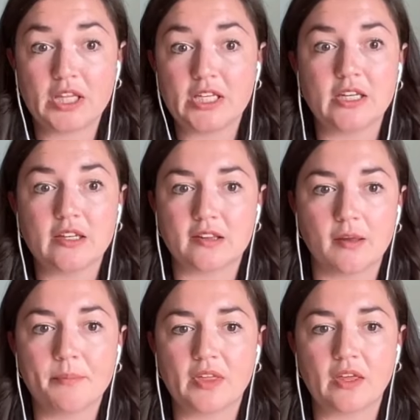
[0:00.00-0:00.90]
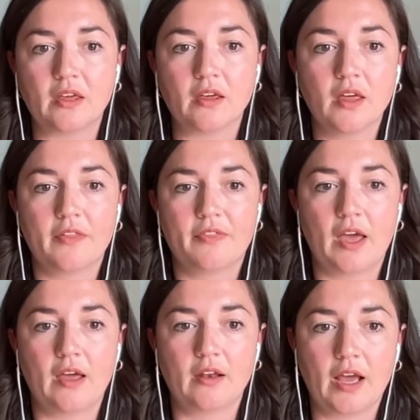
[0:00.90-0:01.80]
needed something
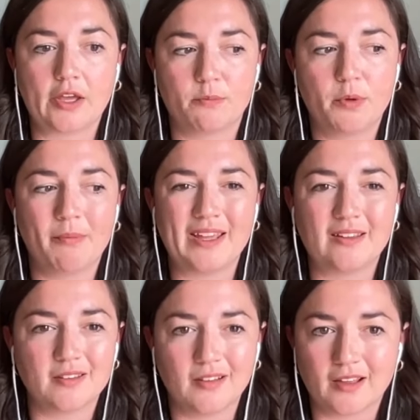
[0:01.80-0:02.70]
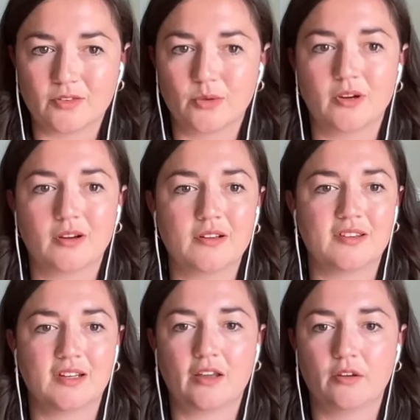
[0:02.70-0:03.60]
that I could put my intellect towards,
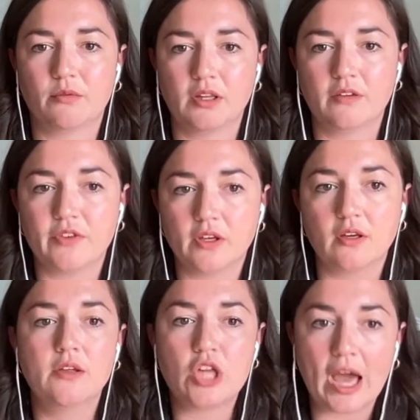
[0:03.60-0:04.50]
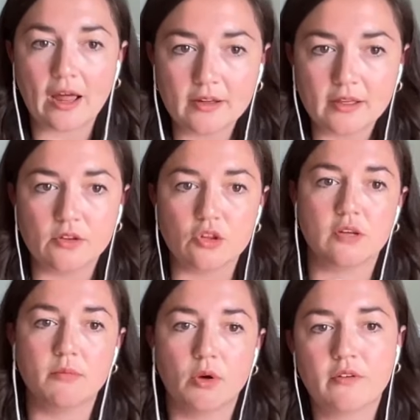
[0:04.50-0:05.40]
that I could really feel challenged
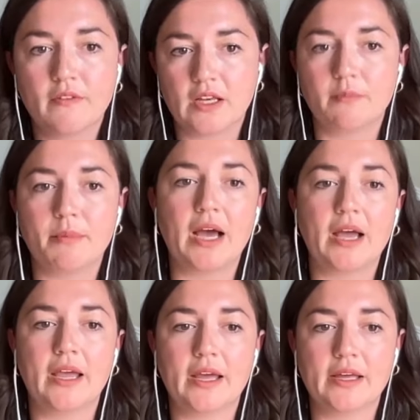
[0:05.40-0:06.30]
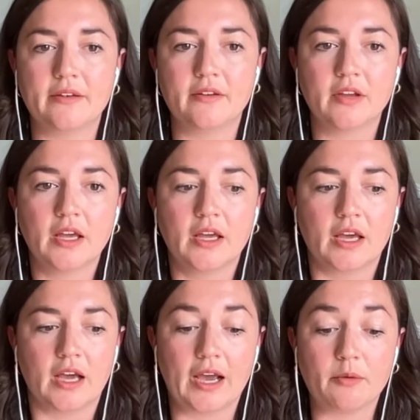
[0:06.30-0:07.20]
and motivated by. And
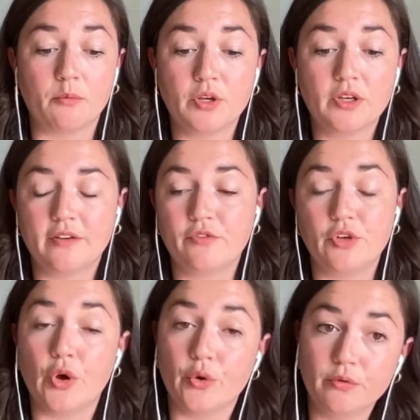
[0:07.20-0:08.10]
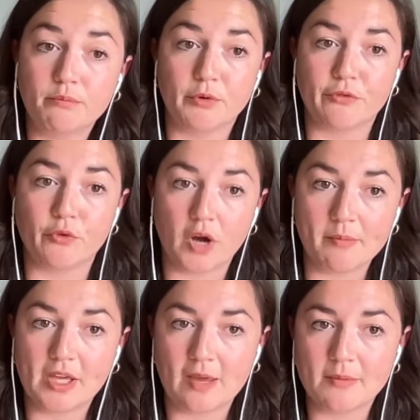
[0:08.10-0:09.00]
I wouldn't have known before I
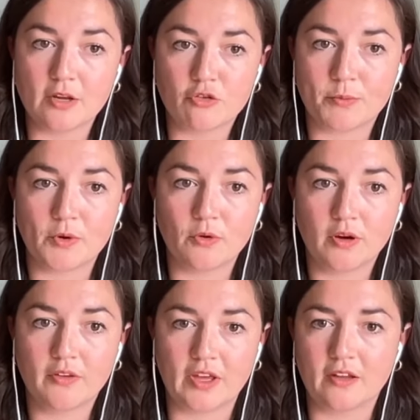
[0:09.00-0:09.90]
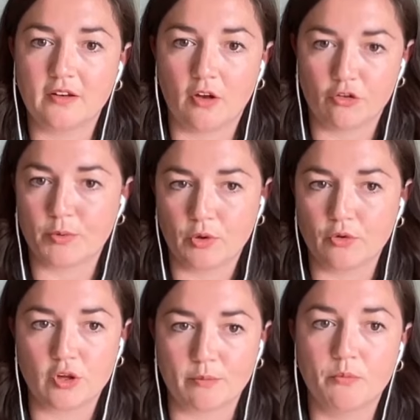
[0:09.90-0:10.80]
became an entrepreneur that
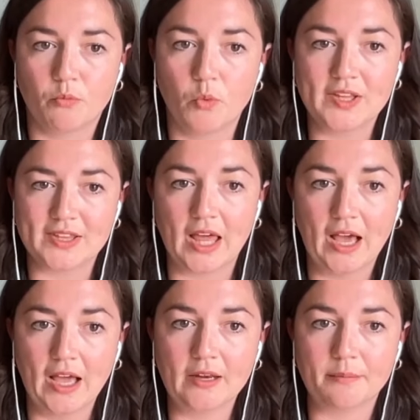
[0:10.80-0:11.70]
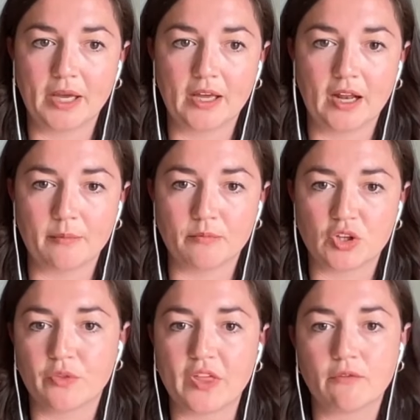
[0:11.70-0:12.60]
entrepreneurship was that, but I'm
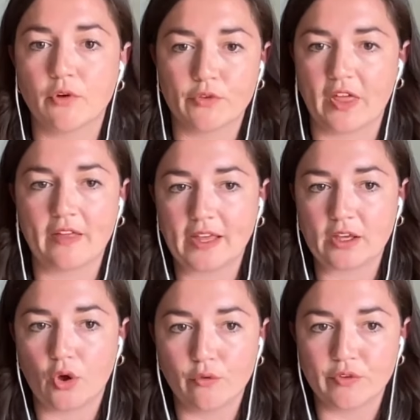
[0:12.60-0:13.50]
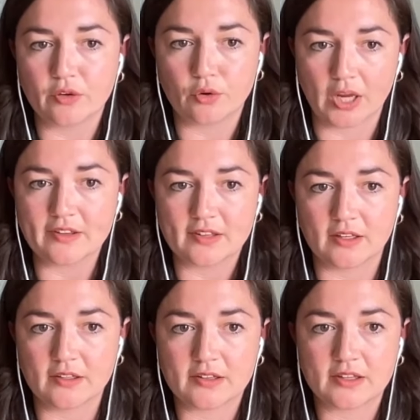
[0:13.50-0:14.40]
so thankful for that like COVID
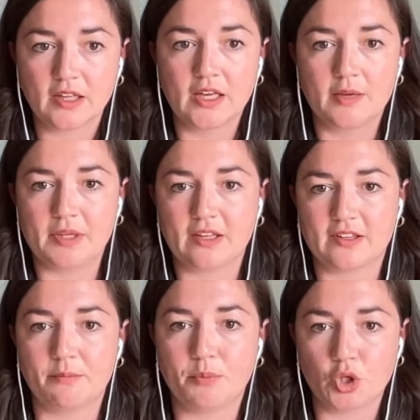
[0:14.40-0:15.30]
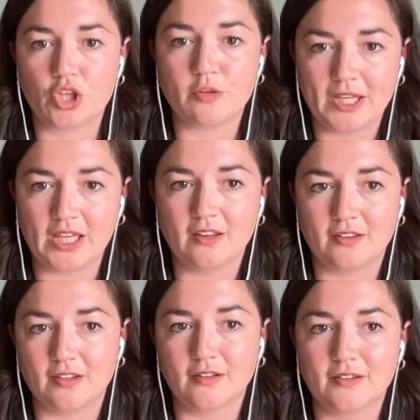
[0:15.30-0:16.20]
crisis because it pushed me
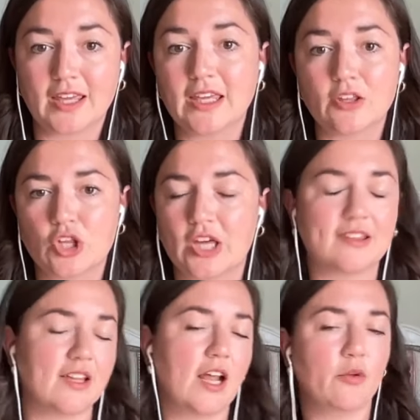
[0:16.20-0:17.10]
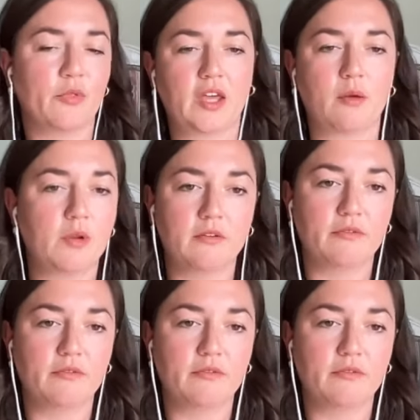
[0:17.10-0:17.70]
into taking a chance that I don't think I would have